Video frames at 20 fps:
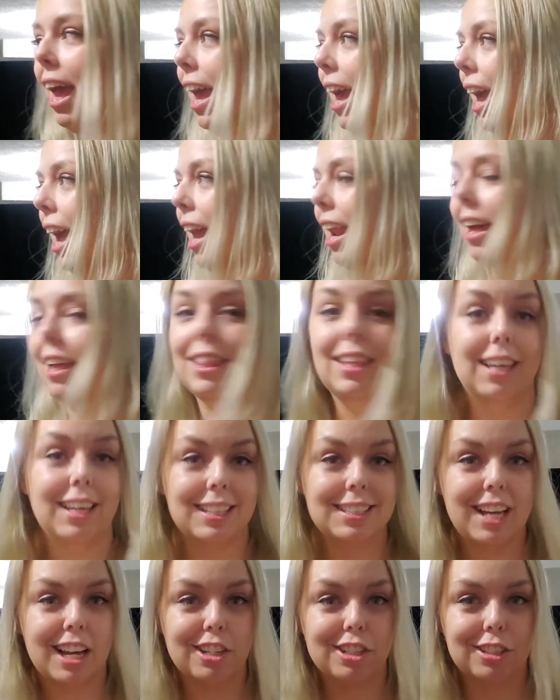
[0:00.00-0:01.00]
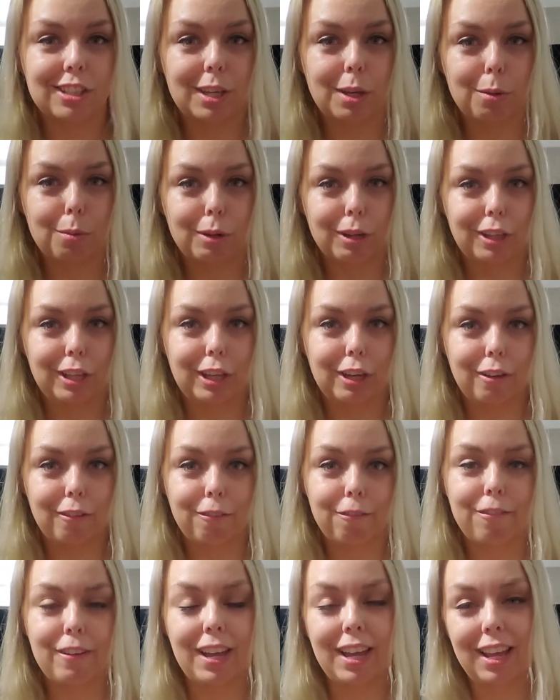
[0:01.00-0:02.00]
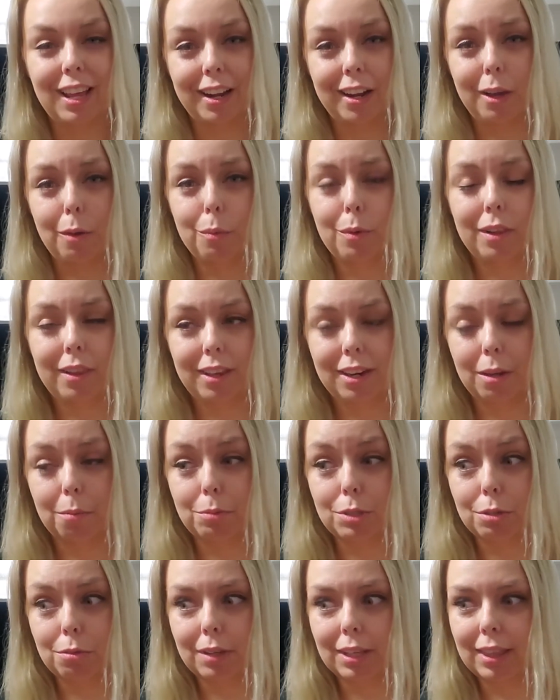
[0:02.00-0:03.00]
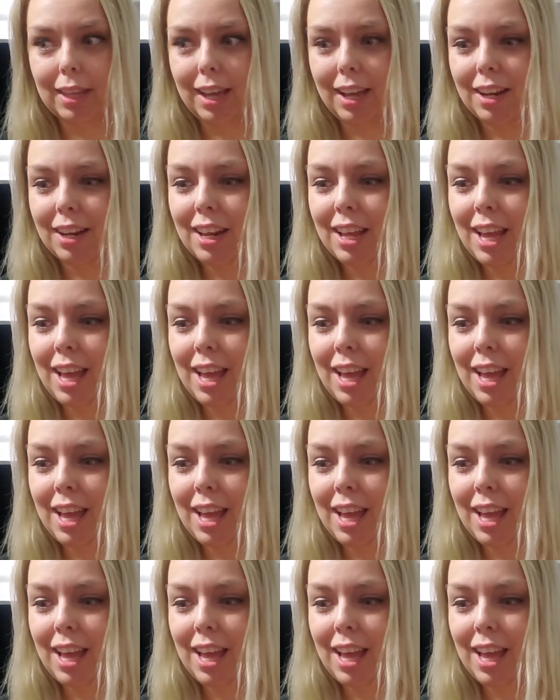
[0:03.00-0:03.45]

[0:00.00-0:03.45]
And I think it's actually a really good fit and I will end up doing that.